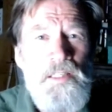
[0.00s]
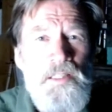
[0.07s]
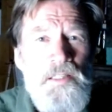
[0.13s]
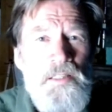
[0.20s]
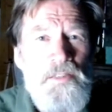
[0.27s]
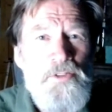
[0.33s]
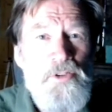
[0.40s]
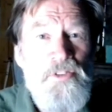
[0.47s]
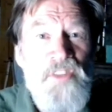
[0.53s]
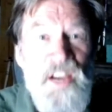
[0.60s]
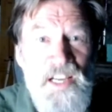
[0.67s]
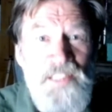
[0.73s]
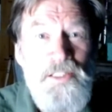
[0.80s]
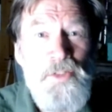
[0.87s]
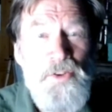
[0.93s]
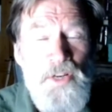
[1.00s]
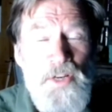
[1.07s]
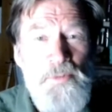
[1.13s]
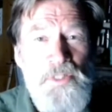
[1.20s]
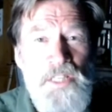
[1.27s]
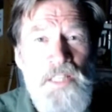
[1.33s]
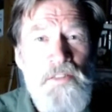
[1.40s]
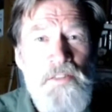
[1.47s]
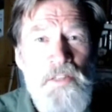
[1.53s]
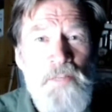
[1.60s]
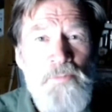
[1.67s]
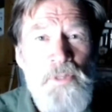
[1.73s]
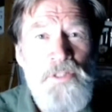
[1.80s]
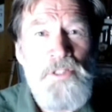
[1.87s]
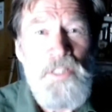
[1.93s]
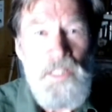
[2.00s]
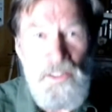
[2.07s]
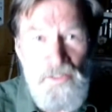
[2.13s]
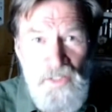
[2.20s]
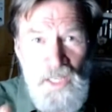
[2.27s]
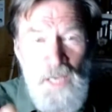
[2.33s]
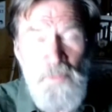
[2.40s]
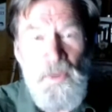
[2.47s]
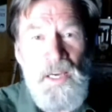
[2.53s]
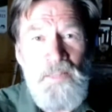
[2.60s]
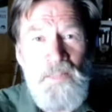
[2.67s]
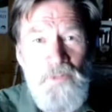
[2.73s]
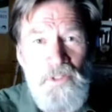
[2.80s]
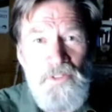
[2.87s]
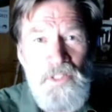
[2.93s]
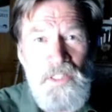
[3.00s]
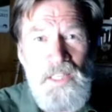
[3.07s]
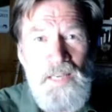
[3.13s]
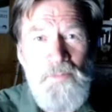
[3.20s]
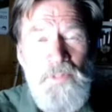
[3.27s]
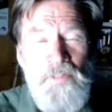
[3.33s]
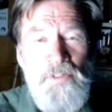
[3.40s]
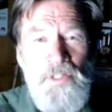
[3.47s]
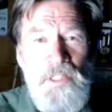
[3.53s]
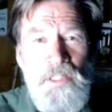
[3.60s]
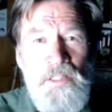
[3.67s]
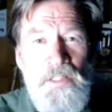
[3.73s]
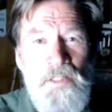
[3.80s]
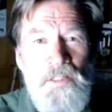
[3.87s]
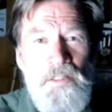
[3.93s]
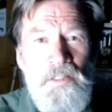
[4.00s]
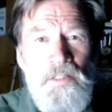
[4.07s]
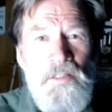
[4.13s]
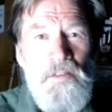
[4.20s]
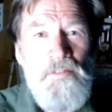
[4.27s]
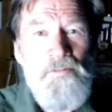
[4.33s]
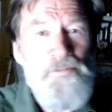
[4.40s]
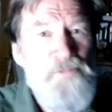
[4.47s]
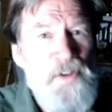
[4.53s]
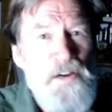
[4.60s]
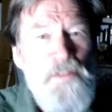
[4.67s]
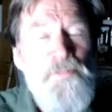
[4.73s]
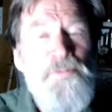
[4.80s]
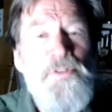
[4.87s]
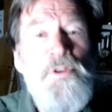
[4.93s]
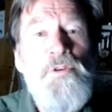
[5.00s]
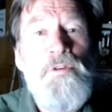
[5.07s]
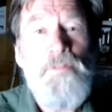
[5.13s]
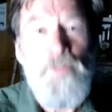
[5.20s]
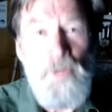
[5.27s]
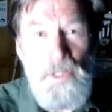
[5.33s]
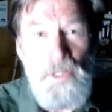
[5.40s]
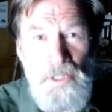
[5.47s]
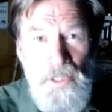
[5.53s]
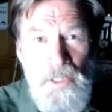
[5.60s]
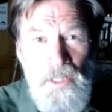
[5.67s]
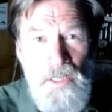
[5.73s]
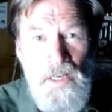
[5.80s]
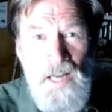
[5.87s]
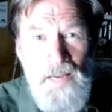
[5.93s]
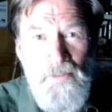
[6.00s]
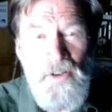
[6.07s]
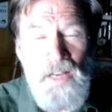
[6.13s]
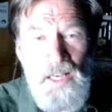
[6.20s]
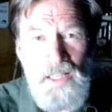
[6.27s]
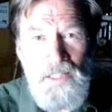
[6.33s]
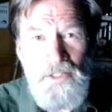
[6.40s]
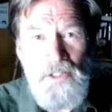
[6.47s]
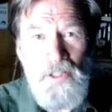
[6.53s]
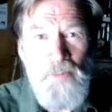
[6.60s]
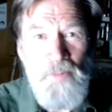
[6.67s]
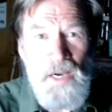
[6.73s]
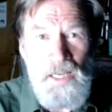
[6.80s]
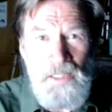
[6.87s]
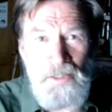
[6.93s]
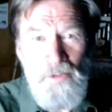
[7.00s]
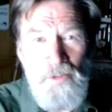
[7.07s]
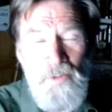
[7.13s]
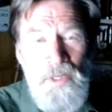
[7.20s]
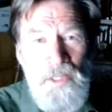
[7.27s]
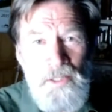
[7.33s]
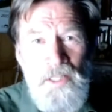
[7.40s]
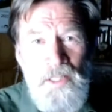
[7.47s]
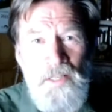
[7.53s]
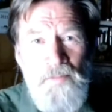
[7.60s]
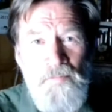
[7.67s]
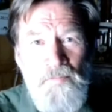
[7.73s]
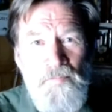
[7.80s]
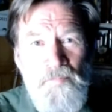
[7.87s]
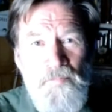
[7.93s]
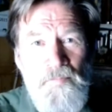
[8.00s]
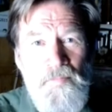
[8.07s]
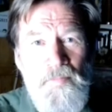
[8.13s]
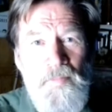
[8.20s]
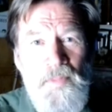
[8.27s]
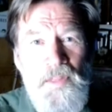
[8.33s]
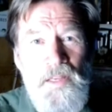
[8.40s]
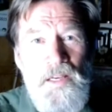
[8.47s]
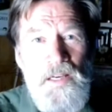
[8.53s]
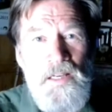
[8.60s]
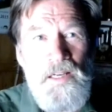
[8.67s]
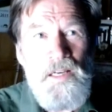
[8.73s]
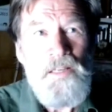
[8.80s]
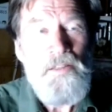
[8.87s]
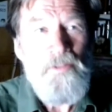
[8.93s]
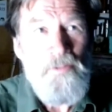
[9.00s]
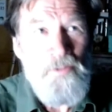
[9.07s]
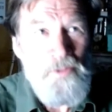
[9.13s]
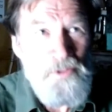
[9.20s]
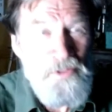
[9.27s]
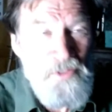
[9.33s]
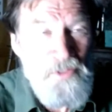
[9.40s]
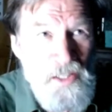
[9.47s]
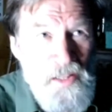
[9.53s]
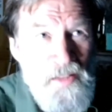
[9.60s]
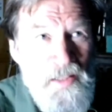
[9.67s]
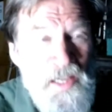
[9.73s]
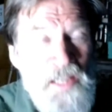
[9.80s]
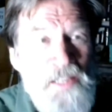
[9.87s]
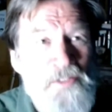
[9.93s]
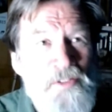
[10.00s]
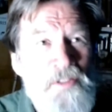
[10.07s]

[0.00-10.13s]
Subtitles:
So 93% of their budget is keeping animals in captivity, very few of which are ever likely to go back into the wild. And I would say that that is